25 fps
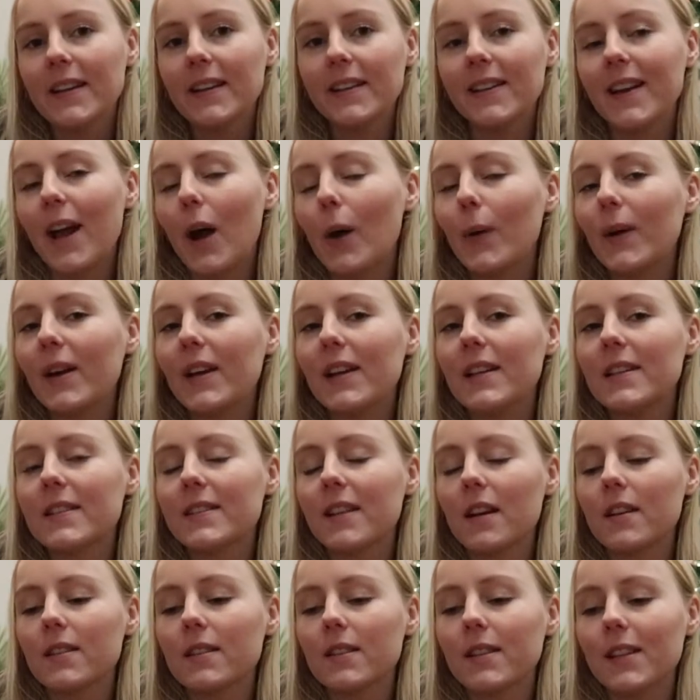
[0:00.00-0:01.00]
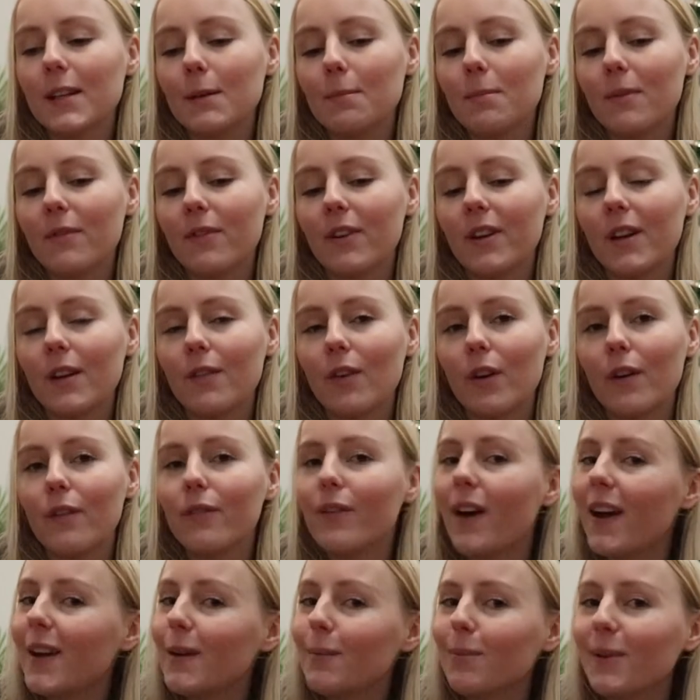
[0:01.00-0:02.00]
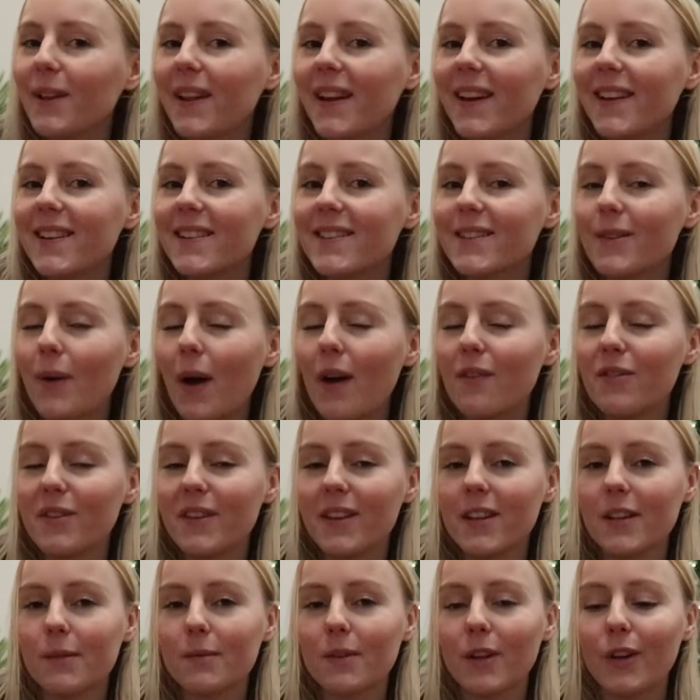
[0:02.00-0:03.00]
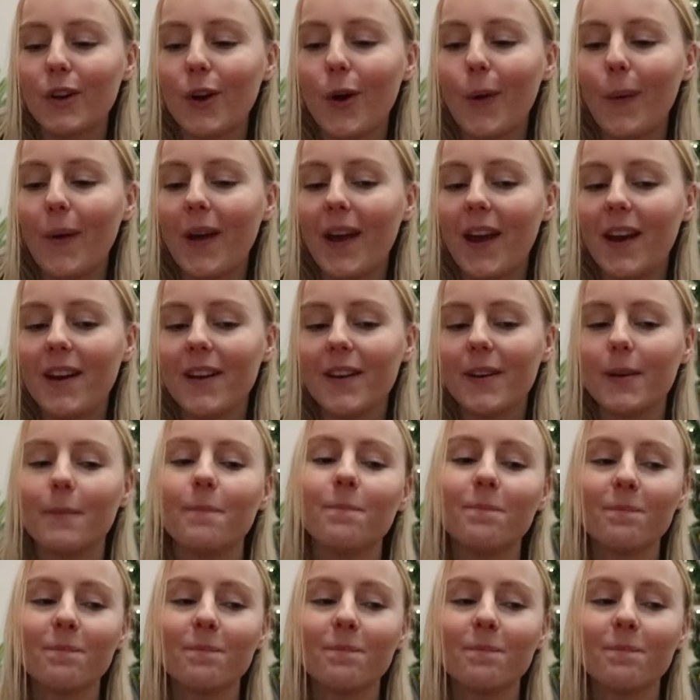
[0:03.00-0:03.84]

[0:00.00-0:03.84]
Now he's asleep in front of our fireplace, so after this I'm gonna go and